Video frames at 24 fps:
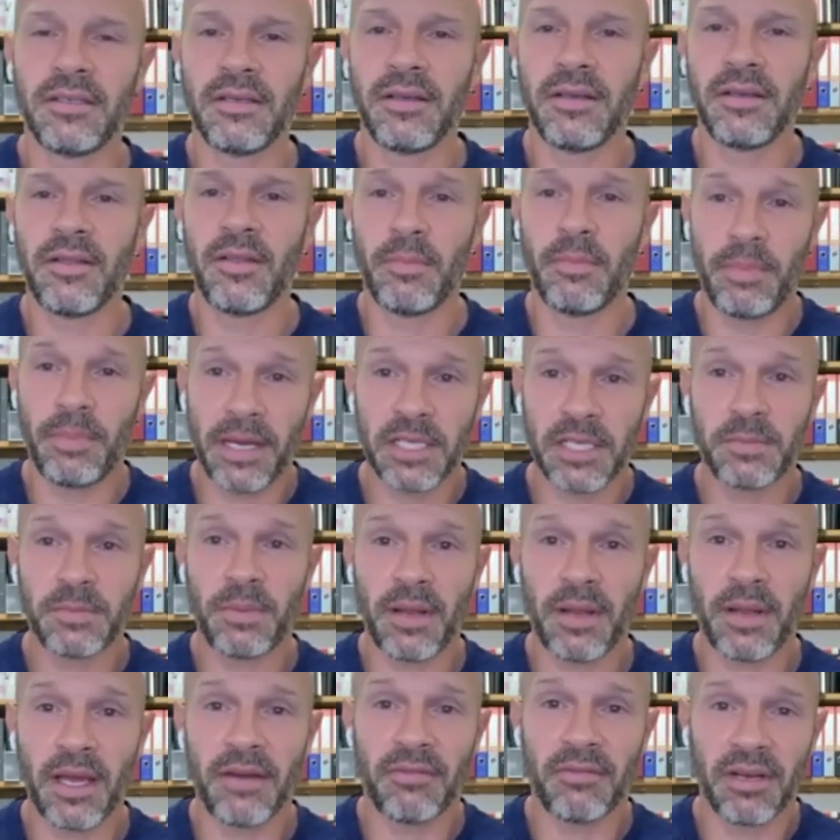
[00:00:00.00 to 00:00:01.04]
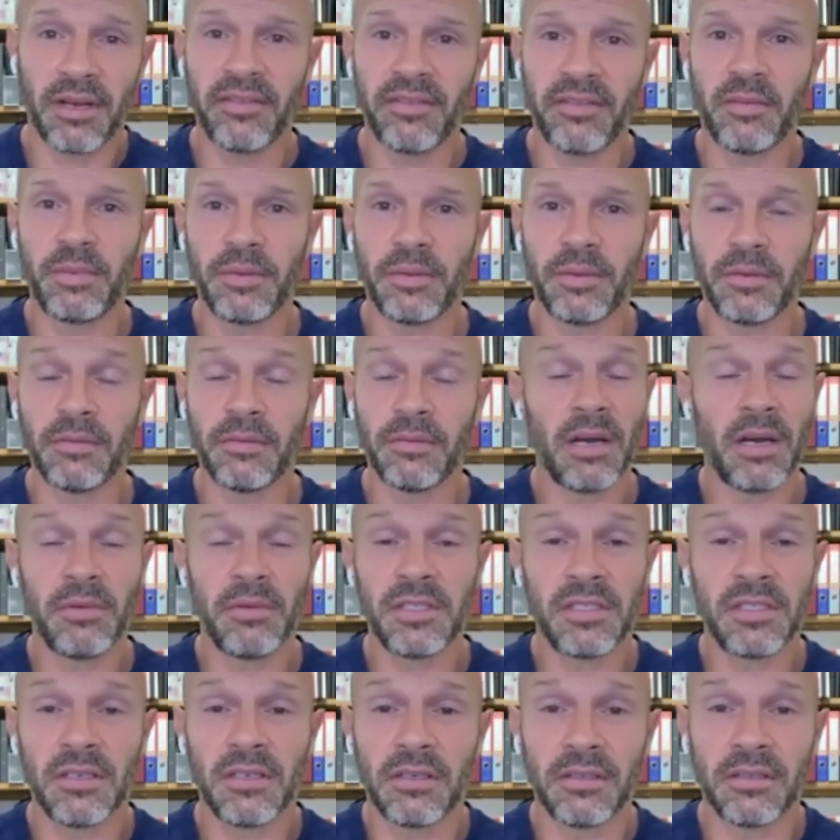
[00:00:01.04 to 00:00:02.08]
the best player at Liverpool? No, he's
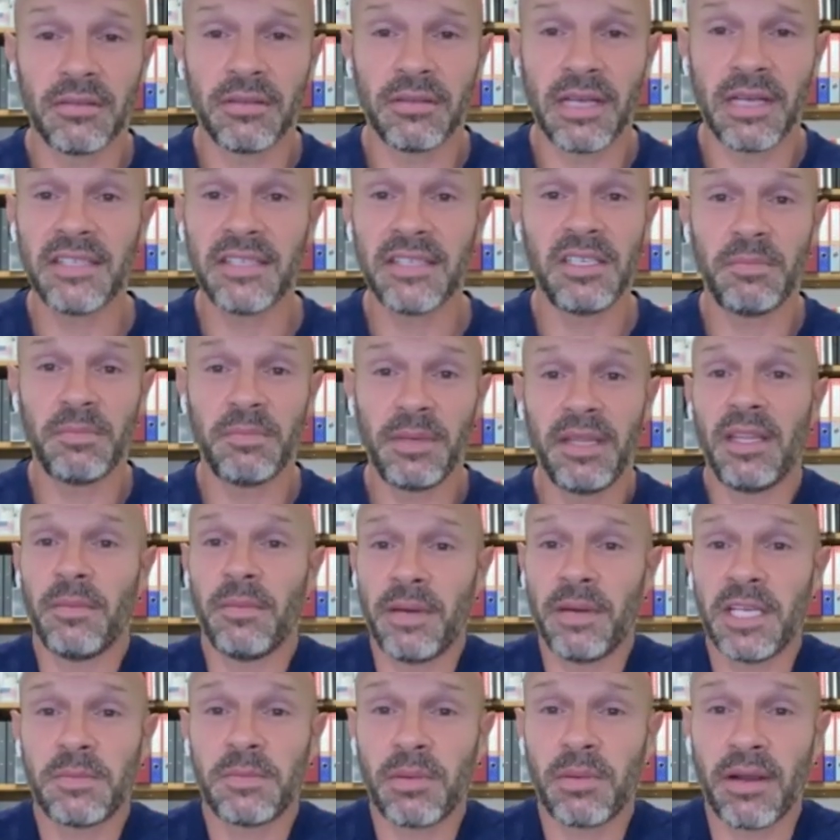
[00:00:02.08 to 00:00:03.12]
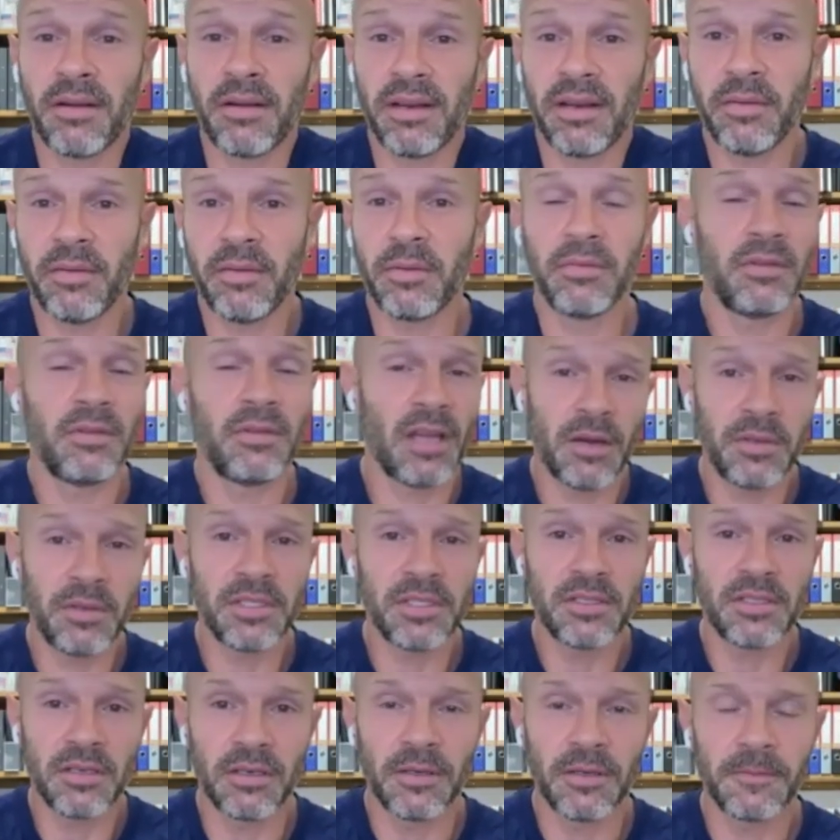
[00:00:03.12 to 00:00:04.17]
not. Has he been the best player at Liverpool? No, he's
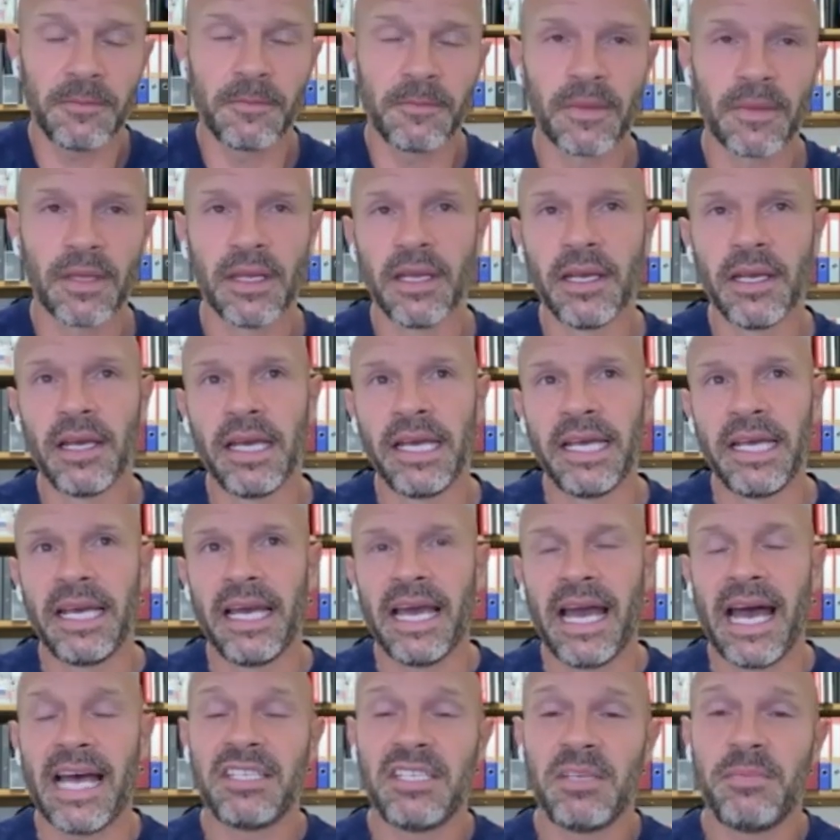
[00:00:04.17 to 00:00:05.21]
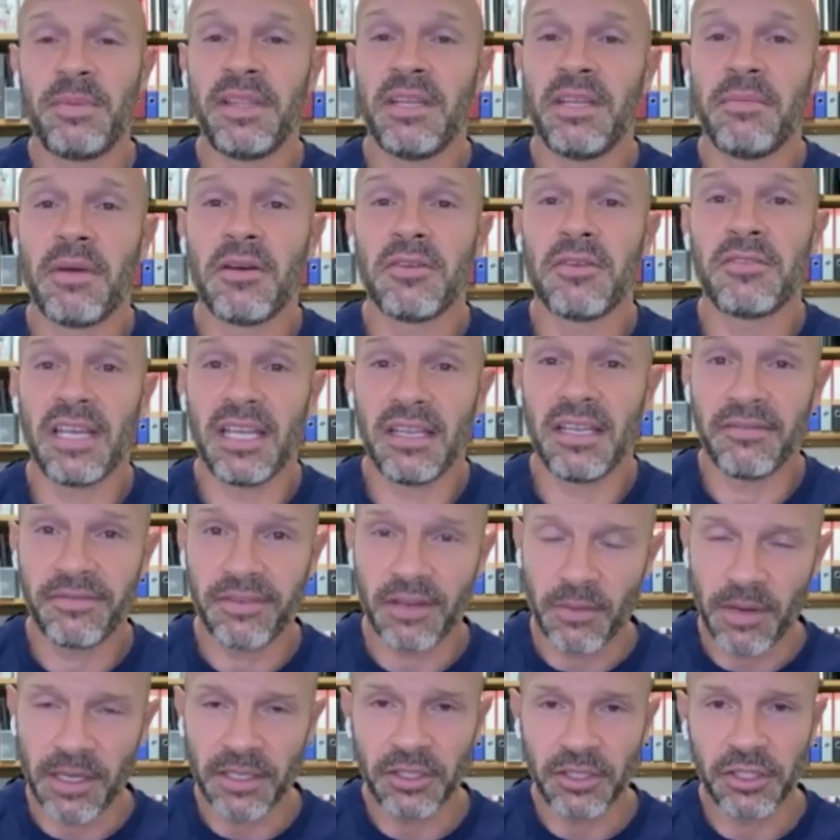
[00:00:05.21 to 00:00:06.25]
not. Has he been the most
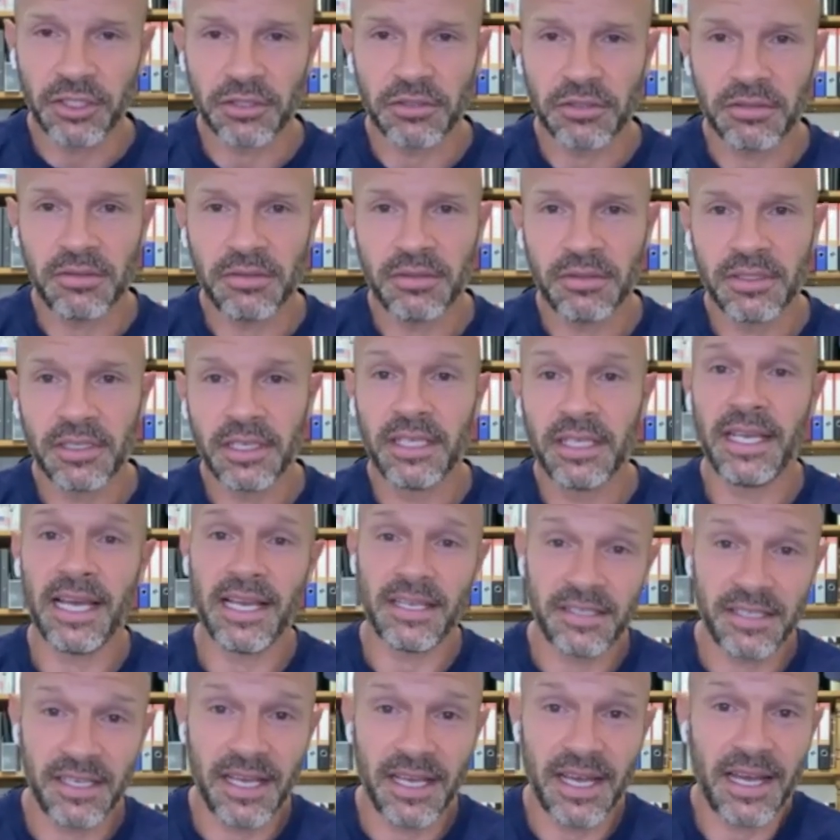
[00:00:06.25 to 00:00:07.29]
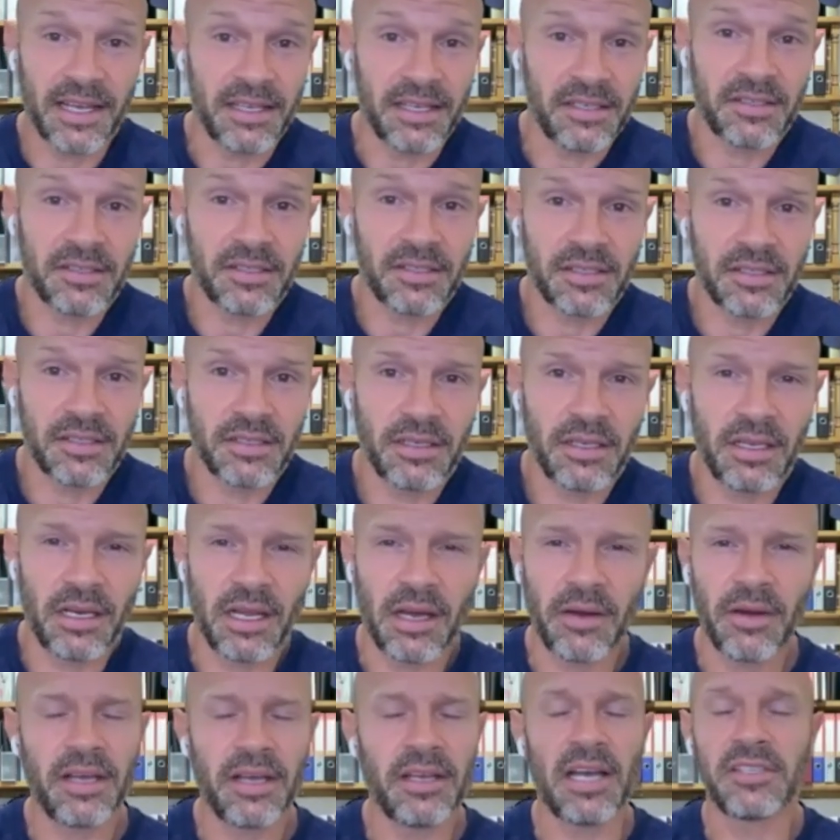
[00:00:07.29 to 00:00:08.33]
influential? Yes, he has.
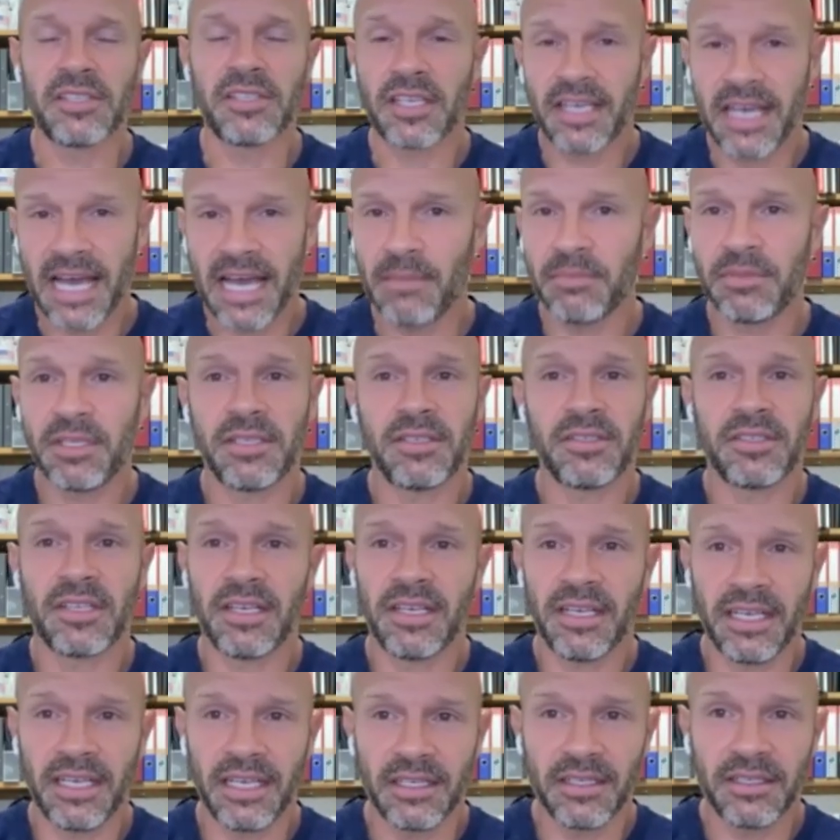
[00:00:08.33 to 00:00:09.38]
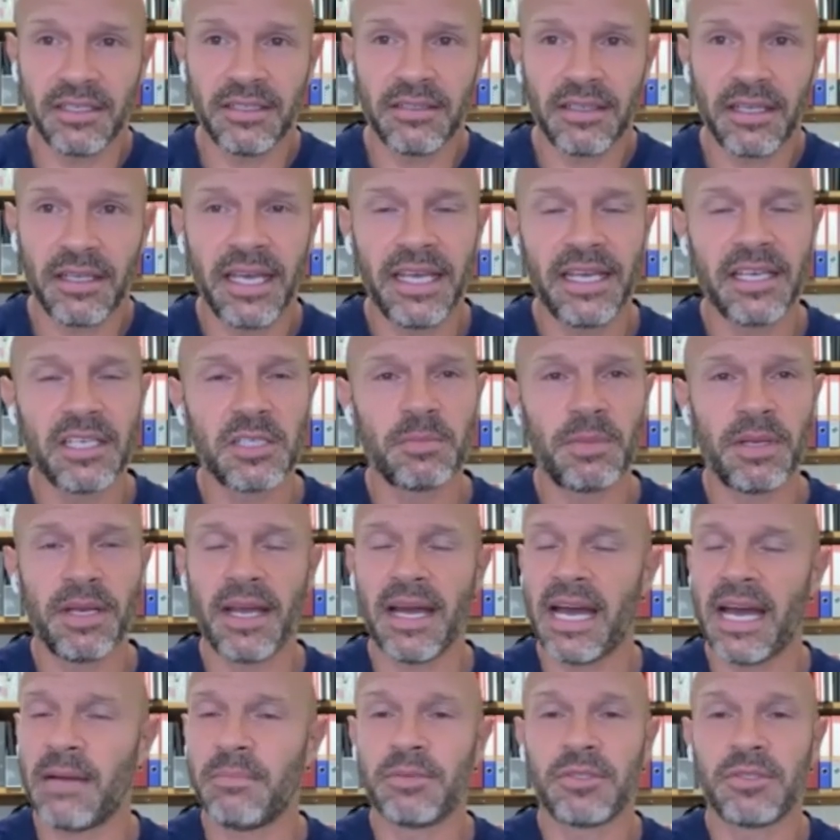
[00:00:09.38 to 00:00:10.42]
As a captain, as a leader, he has been
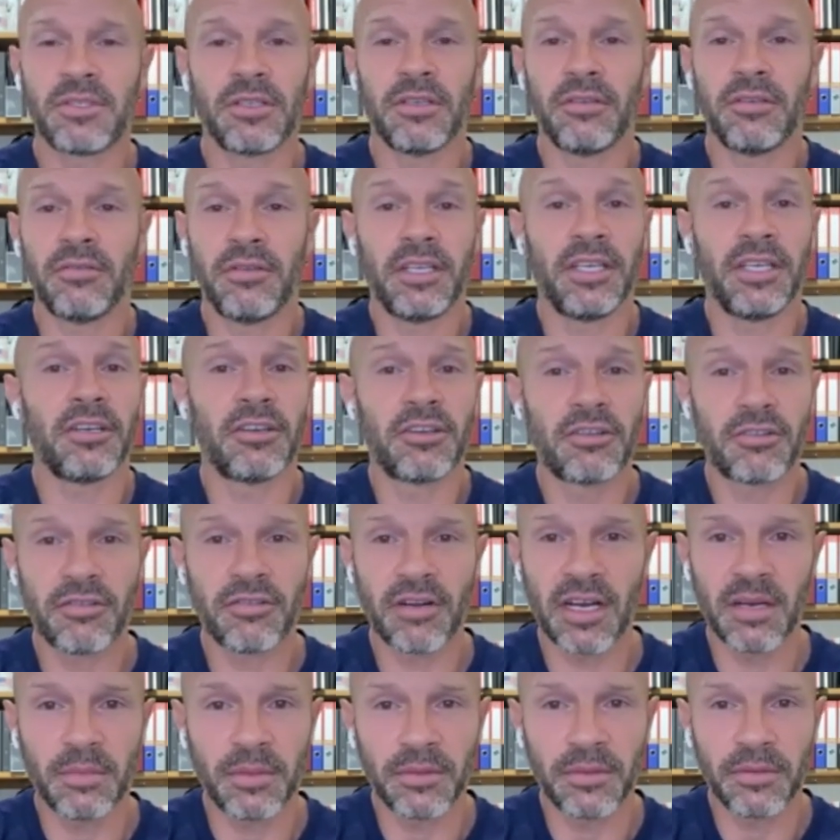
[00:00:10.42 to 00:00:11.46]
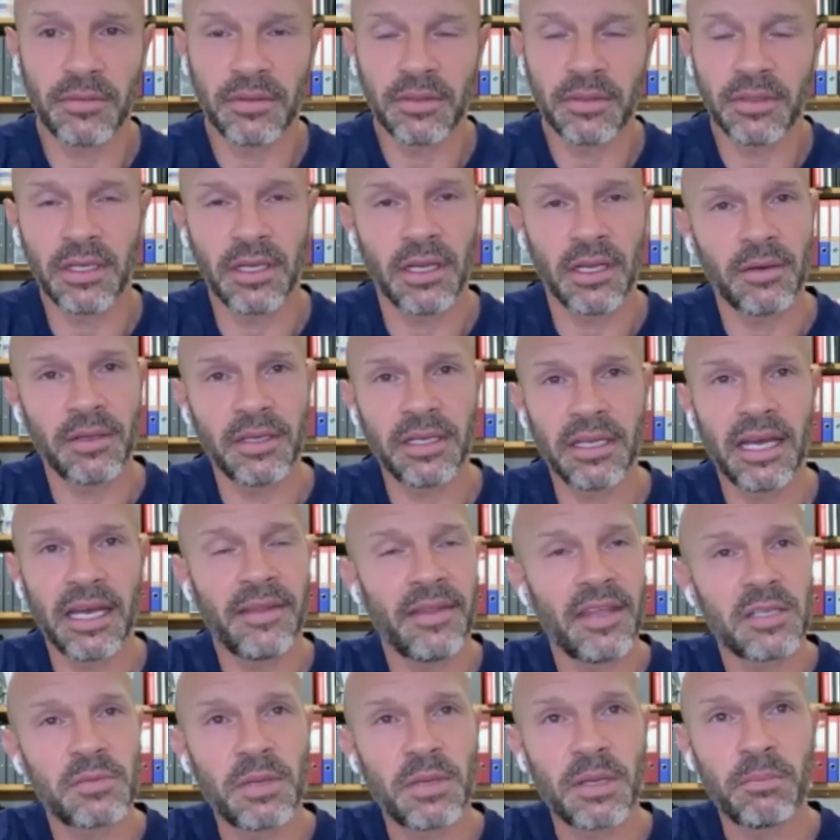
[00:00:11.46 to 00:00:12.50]
absolutely incredible. And
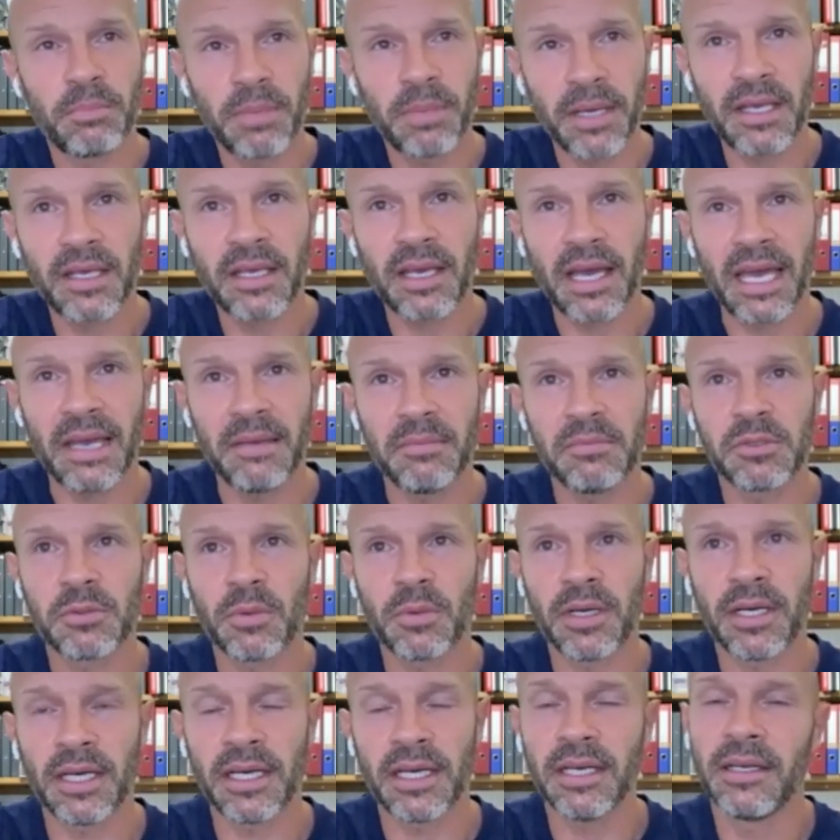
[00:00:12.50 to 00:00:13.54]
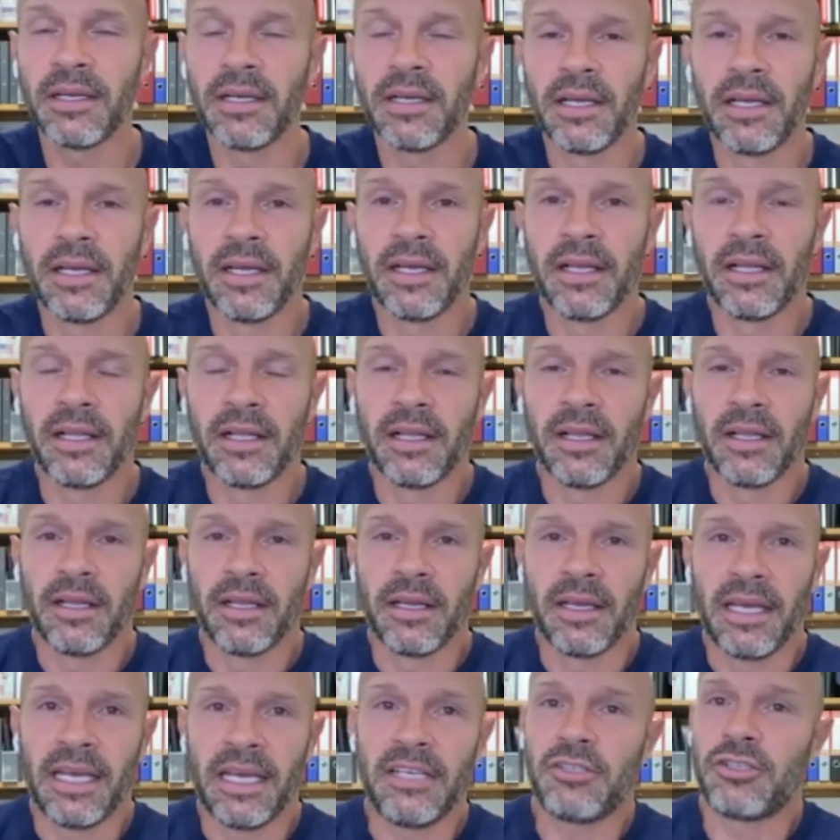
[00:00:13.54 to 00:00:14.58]
there's been big games where
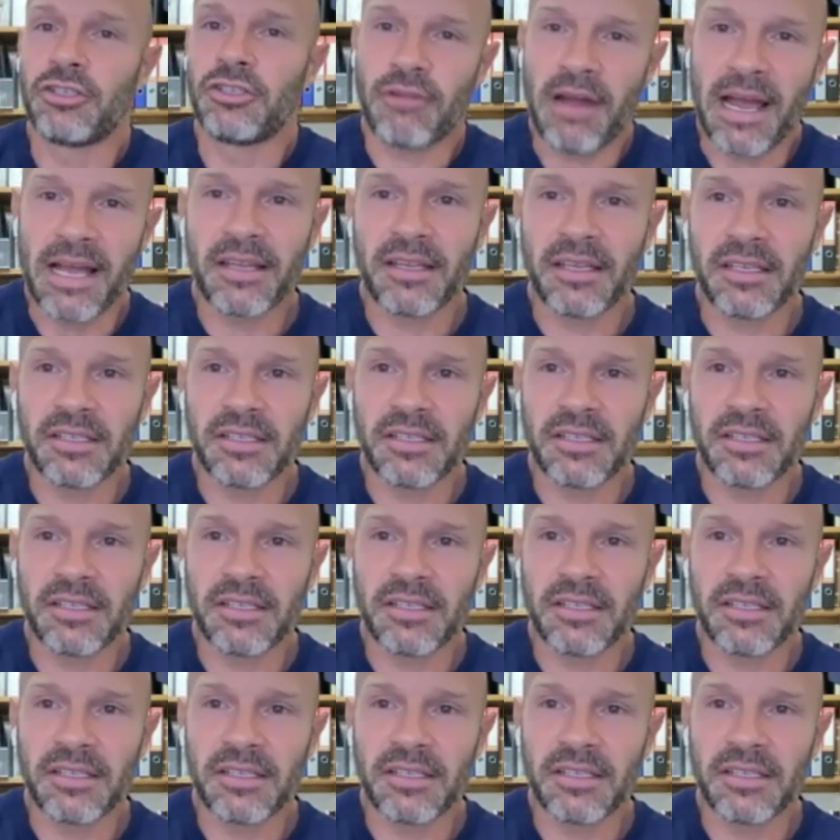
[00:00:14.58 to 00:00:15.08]
he's dragged his